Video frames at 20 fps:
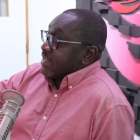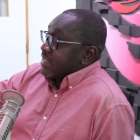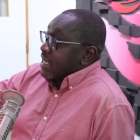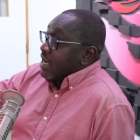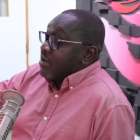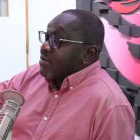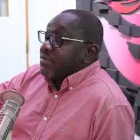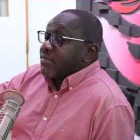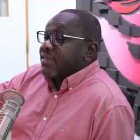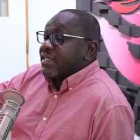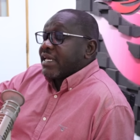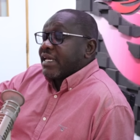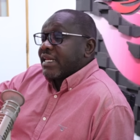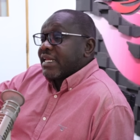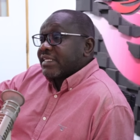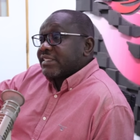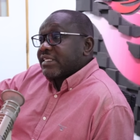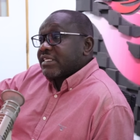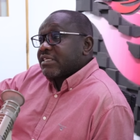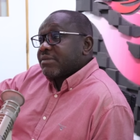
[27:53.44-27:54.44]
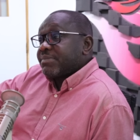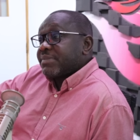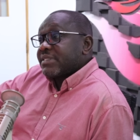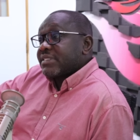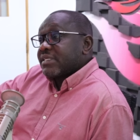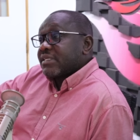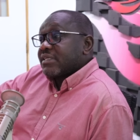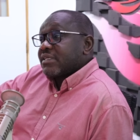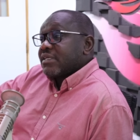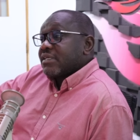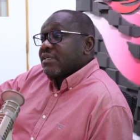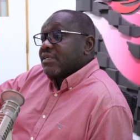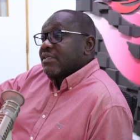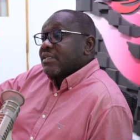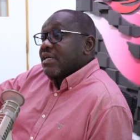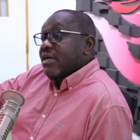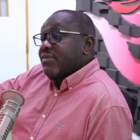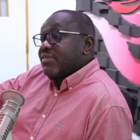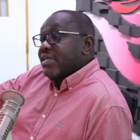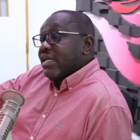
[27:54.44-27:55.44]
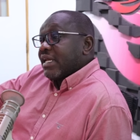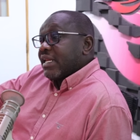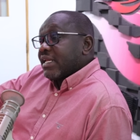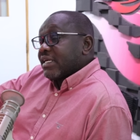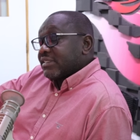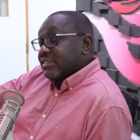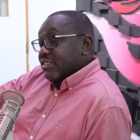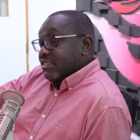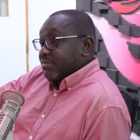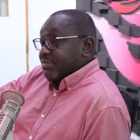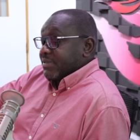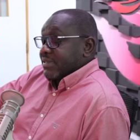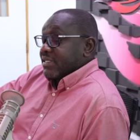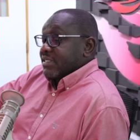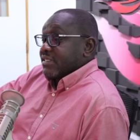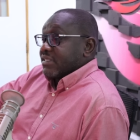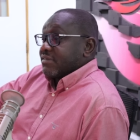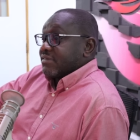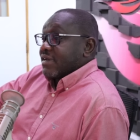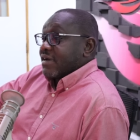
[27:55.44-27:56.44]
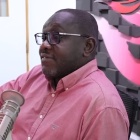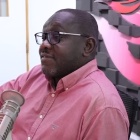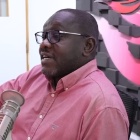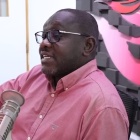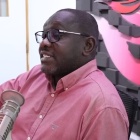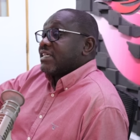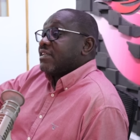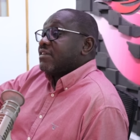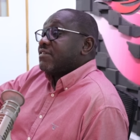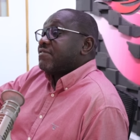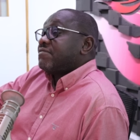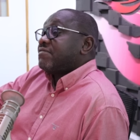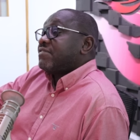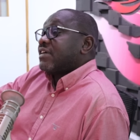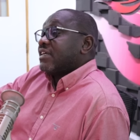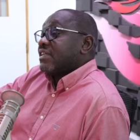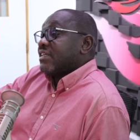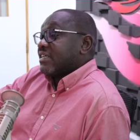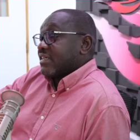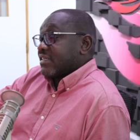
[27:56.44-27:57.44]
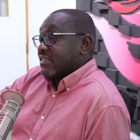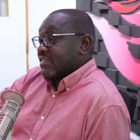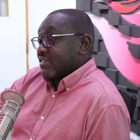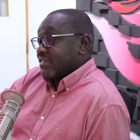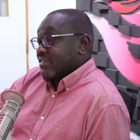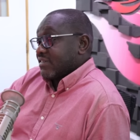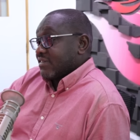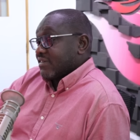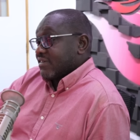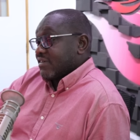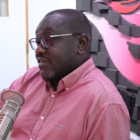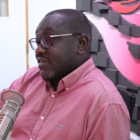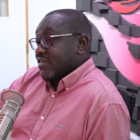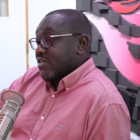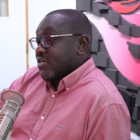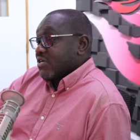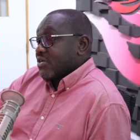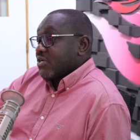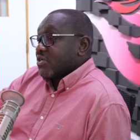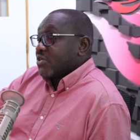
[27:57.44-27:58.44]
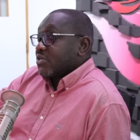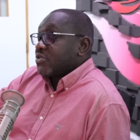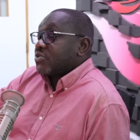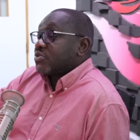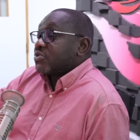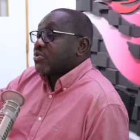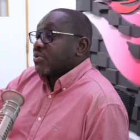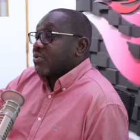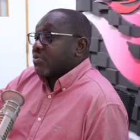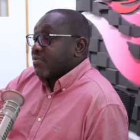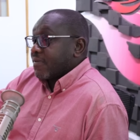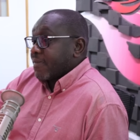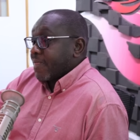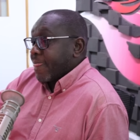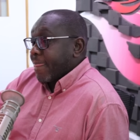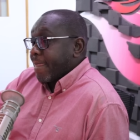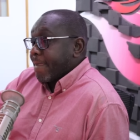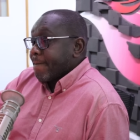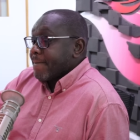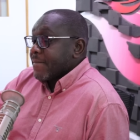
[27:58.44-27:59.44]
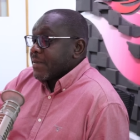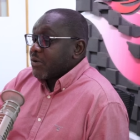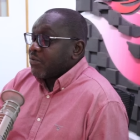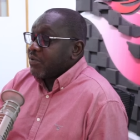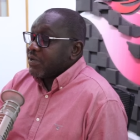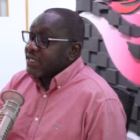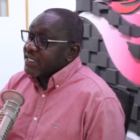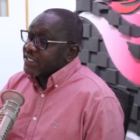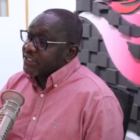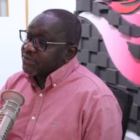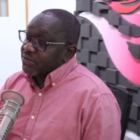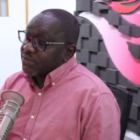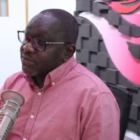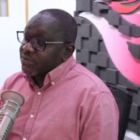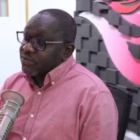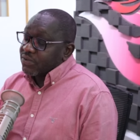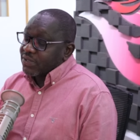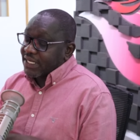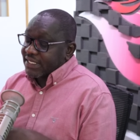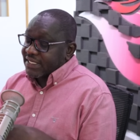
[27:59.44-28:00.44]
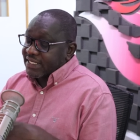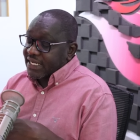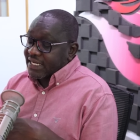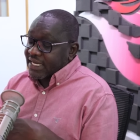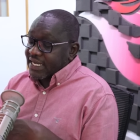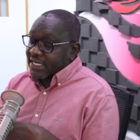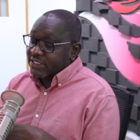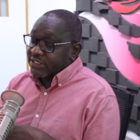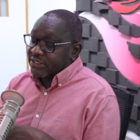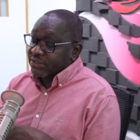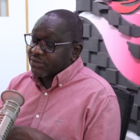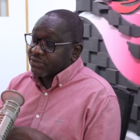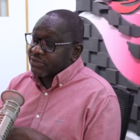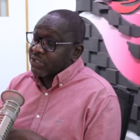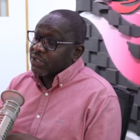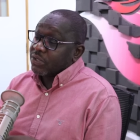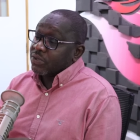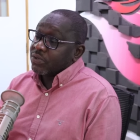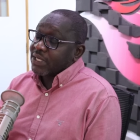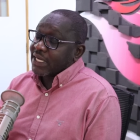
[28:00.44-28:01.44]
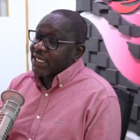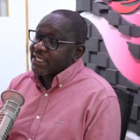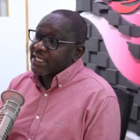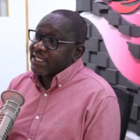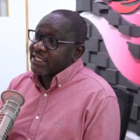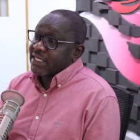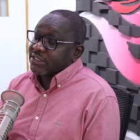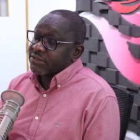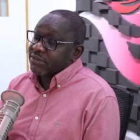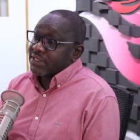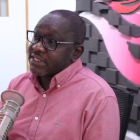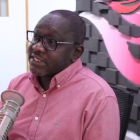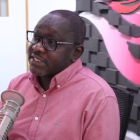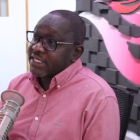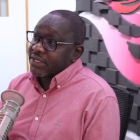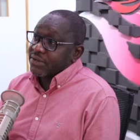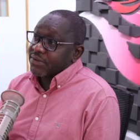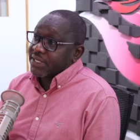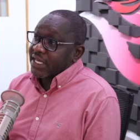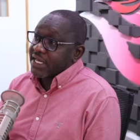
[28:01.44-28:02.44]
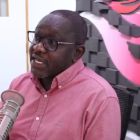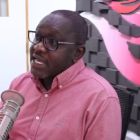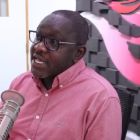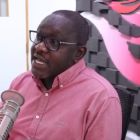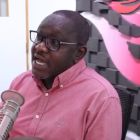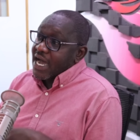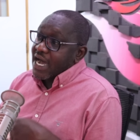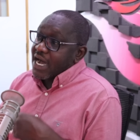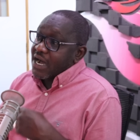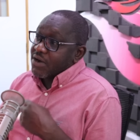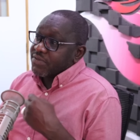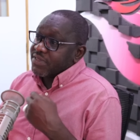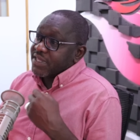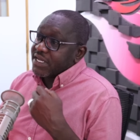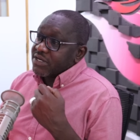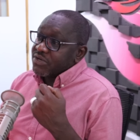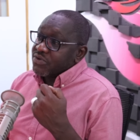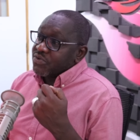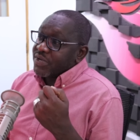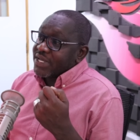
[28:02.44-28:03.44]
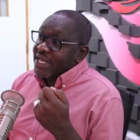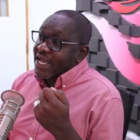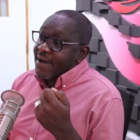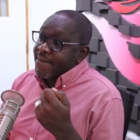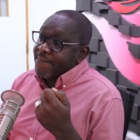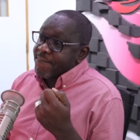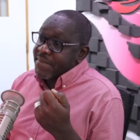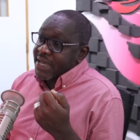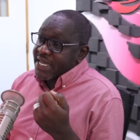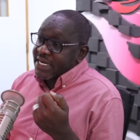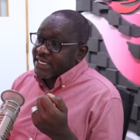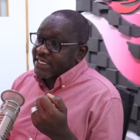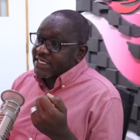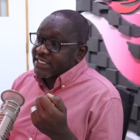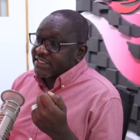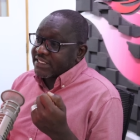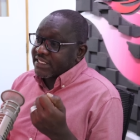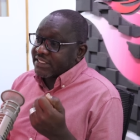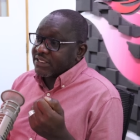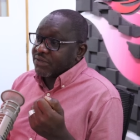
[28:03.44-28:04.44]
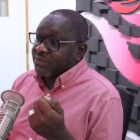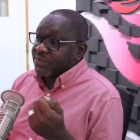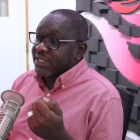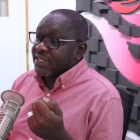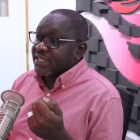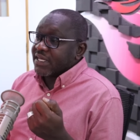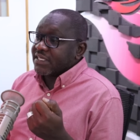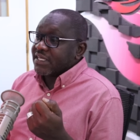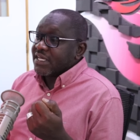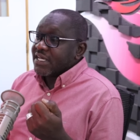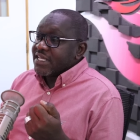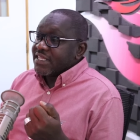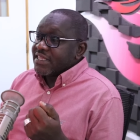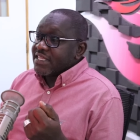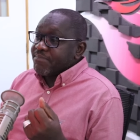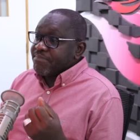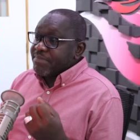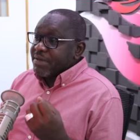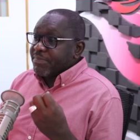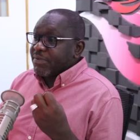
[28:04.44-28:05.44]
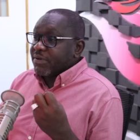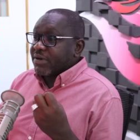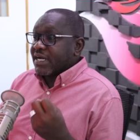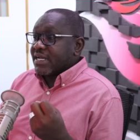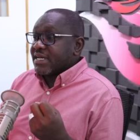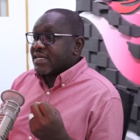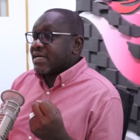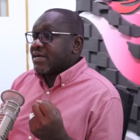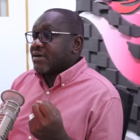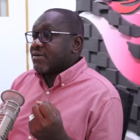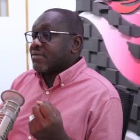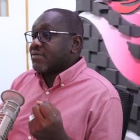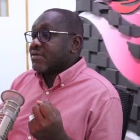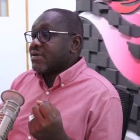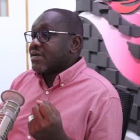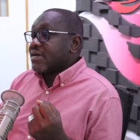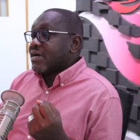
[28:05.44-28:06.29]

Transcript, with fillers: Now the elected representatives. Now the elected representatives have actually failed us. So we need to look at that article to look at that article and say, okay, how then do we amend it in such a way that the people can now